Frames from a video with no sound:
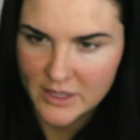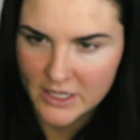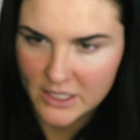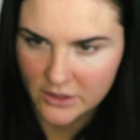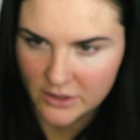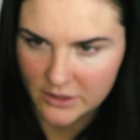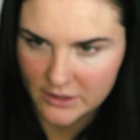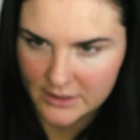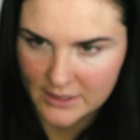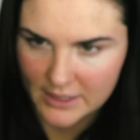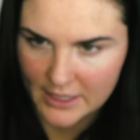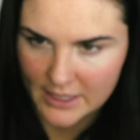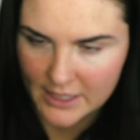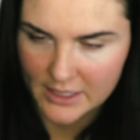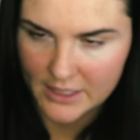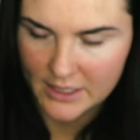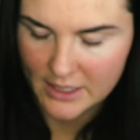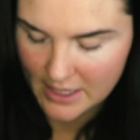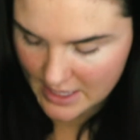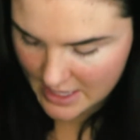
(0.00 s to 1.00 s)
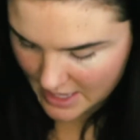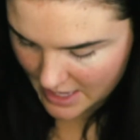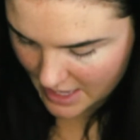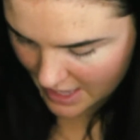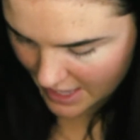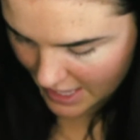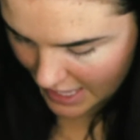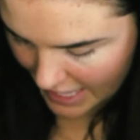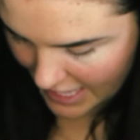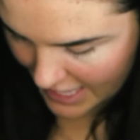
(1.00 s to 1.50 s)
what it looks like.
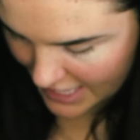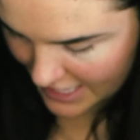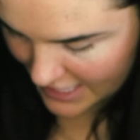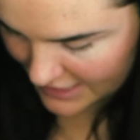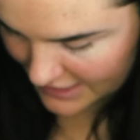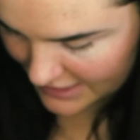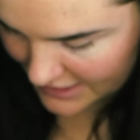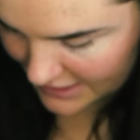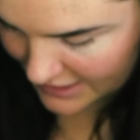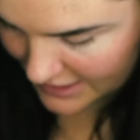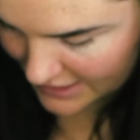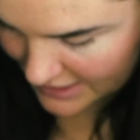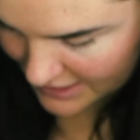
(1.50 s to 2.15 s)
And